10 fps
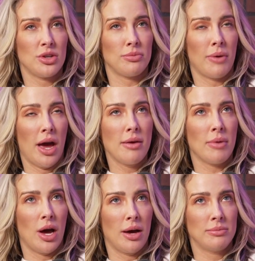my
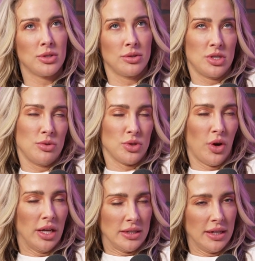mom, so she was
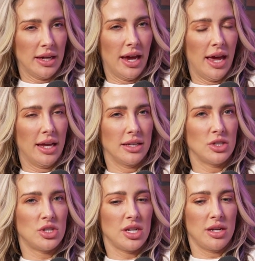crazy, and
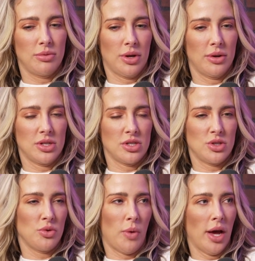she would always just
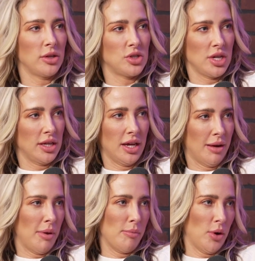do wild shit, like on
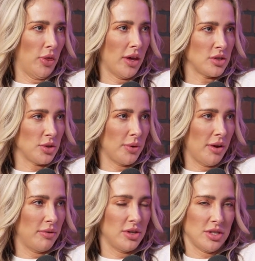my birthdays or
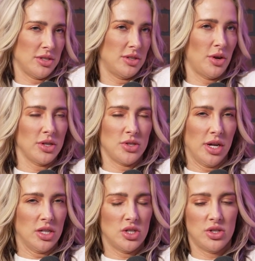whatever, just always try
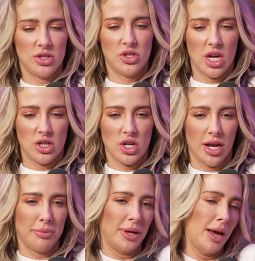and shake shit
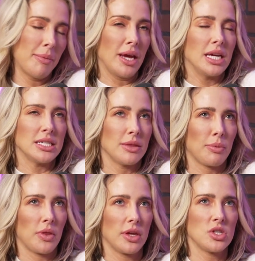up. Like on my 18th
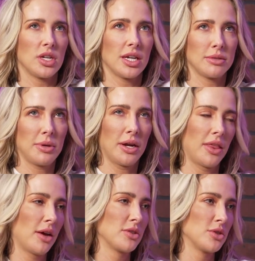birthday, she kicked me out of the
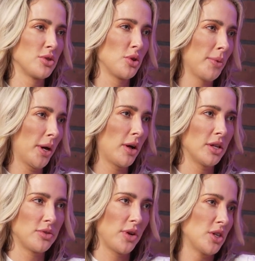house and stole my
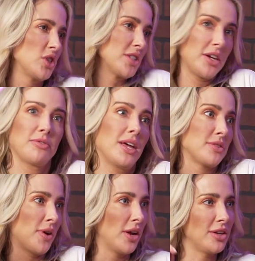college fund. Just like, that's
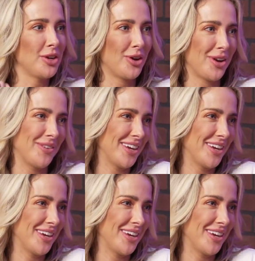fun. You know what I mean?